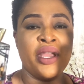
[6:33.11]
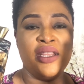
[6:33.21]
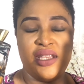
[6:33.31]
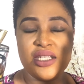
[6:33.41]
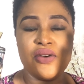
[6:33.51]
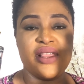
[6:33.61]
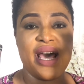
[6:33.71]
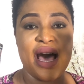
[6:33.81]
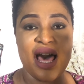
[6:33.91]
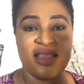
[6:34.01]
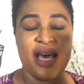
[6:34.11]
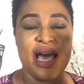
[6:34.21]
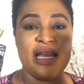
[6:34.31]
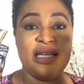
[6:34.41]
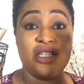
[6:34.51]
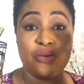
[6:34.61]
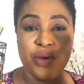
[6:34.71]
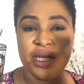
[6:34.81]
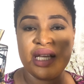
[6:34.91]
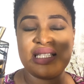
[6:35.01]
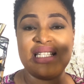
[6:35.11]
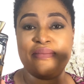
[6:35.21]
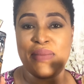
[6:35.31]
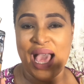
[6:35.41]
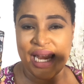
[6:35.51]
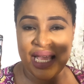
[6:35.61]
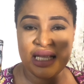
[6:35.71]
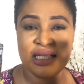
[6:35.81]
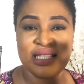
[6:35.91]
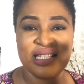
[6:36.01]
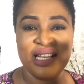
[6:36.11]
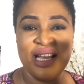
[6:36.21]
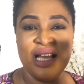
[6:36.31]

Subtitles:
This, on the other hand, the sweetness is balanced,